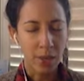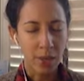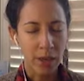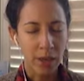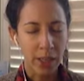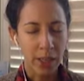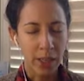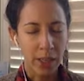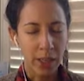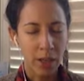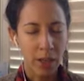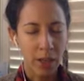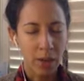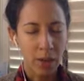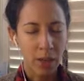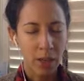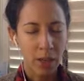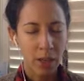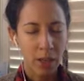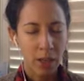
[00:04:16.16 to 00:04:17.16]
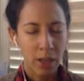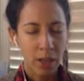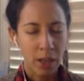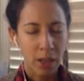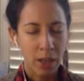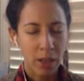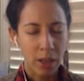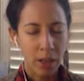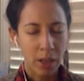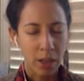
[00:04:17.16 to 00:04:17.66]
right now,
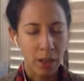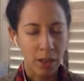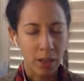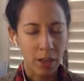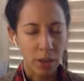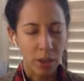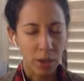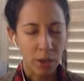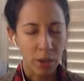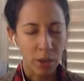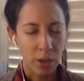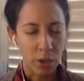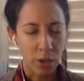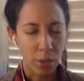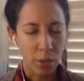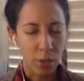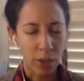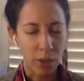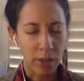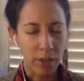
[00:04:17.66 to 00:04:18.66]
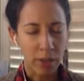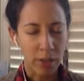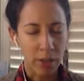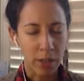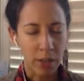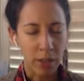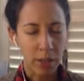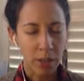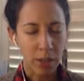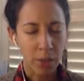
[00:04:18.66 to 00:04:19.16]
acknowledging your arrival
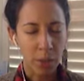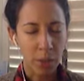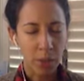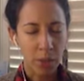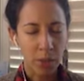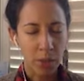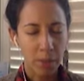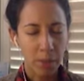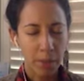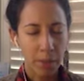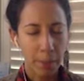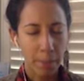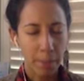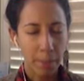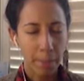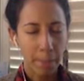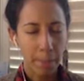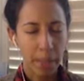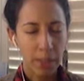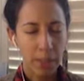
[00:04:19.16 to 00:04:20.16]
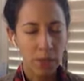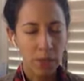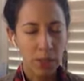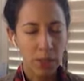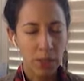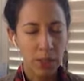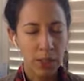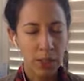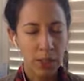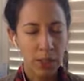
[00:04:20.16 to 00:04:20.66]
in this moment and
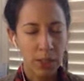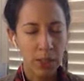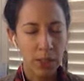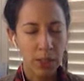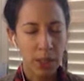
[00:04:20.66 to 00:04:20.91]
trusting